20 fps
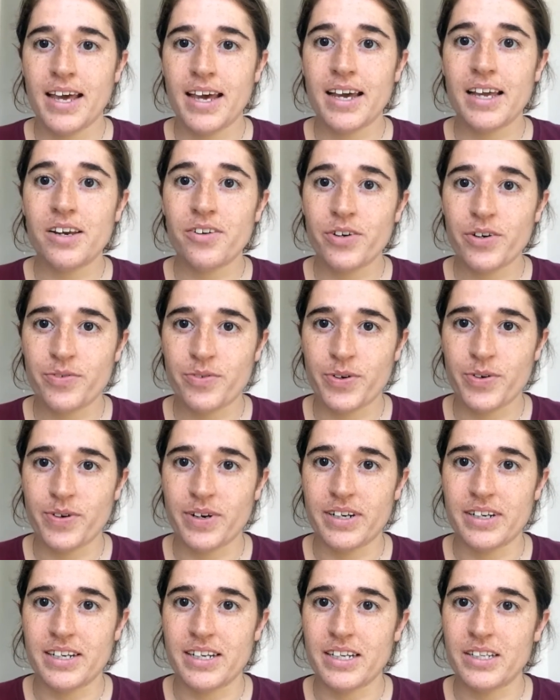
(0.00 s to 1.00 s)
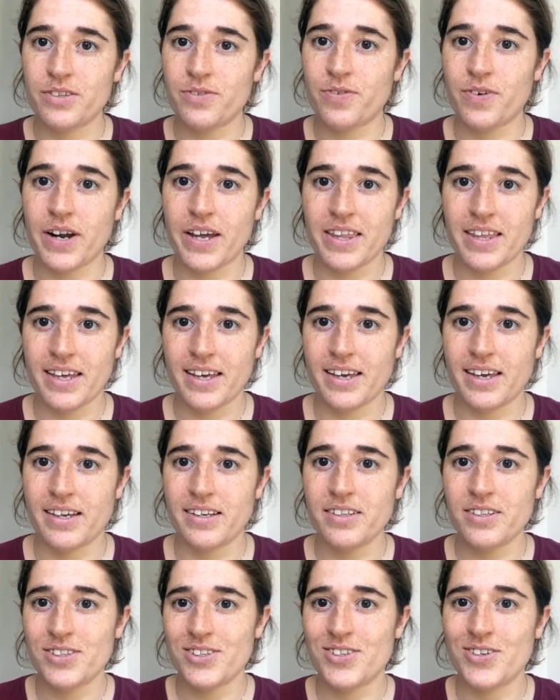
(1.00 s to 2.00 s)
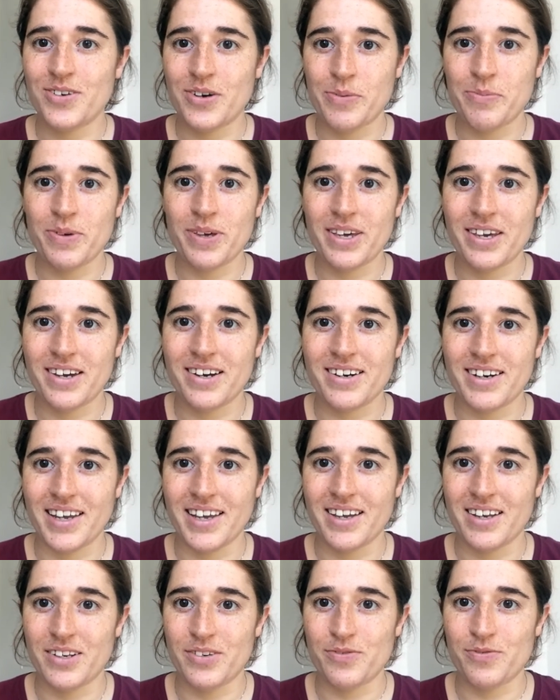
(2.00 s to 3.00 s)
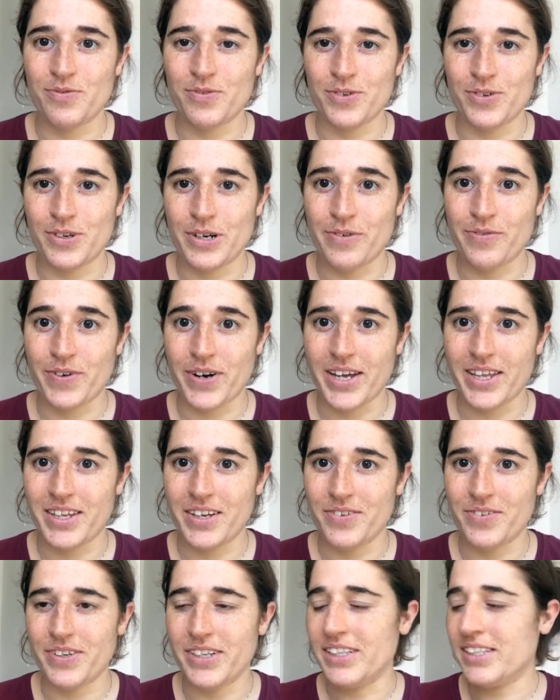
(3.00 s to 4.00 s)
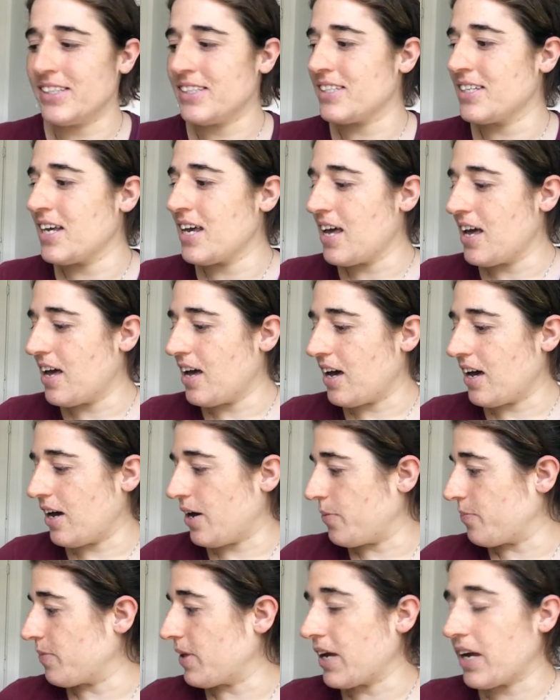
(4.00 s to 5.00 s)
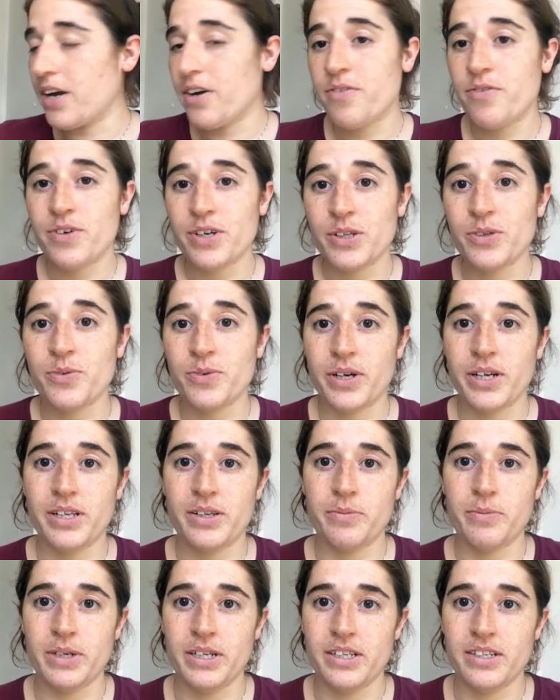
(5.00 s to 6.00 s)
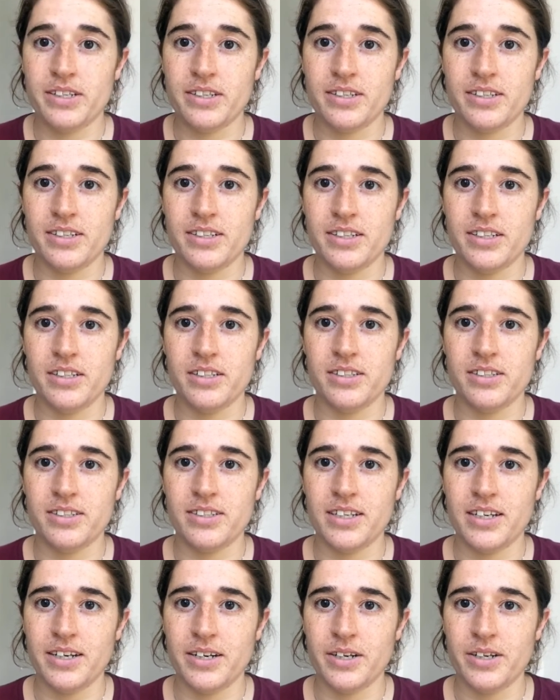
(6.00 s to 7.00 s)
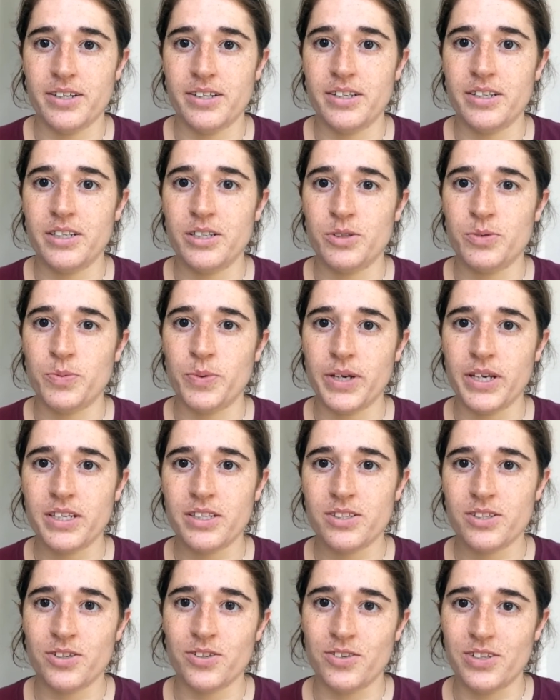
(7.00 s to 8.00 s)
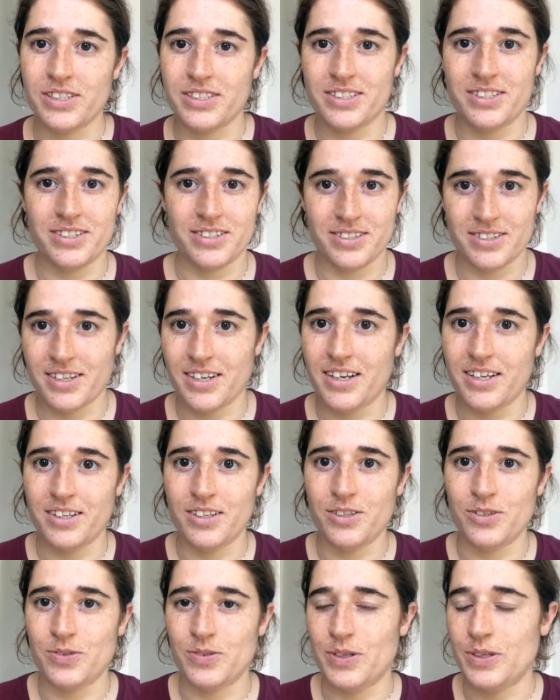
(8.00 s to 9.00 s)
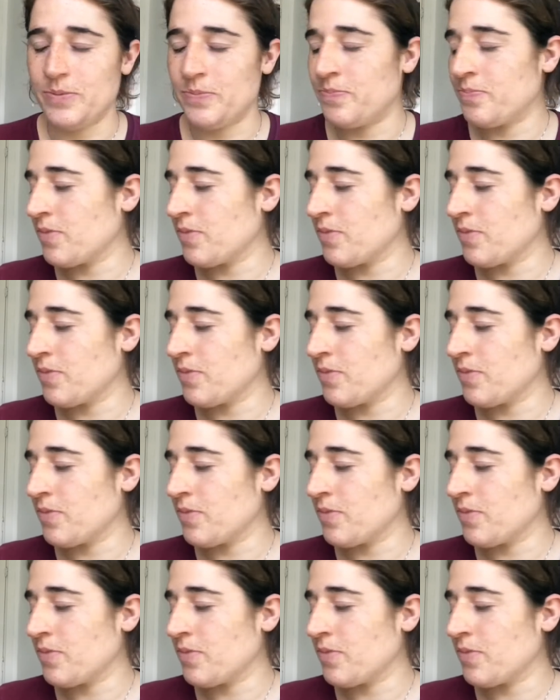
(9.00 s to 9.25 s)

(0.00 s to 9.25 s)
Hello everyone, it's Friday again, so I'm here again for a Friday reads. I have read quite a bit this week, so let's just get into it.